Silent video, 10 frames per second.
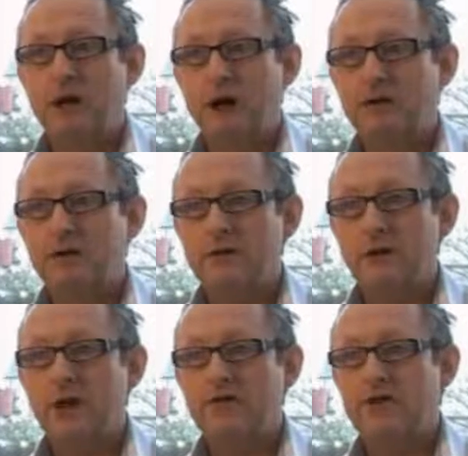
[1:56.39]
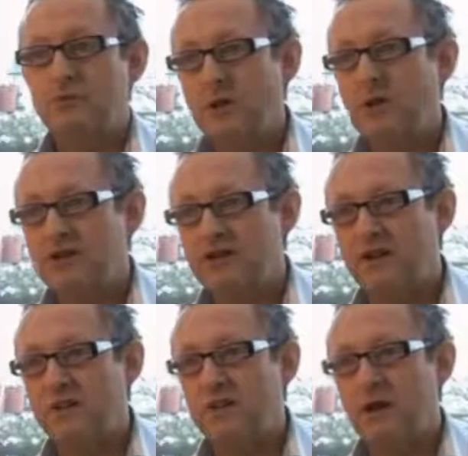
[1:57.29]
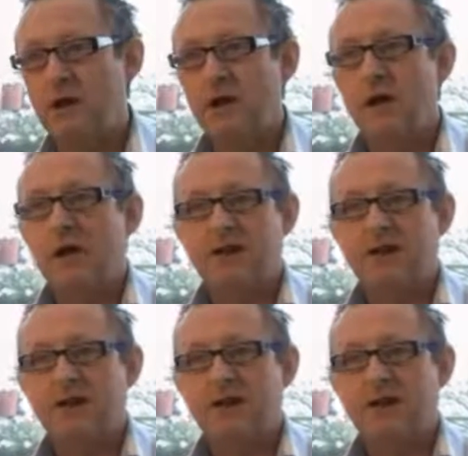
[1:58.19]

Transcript: about it, and she probably saved me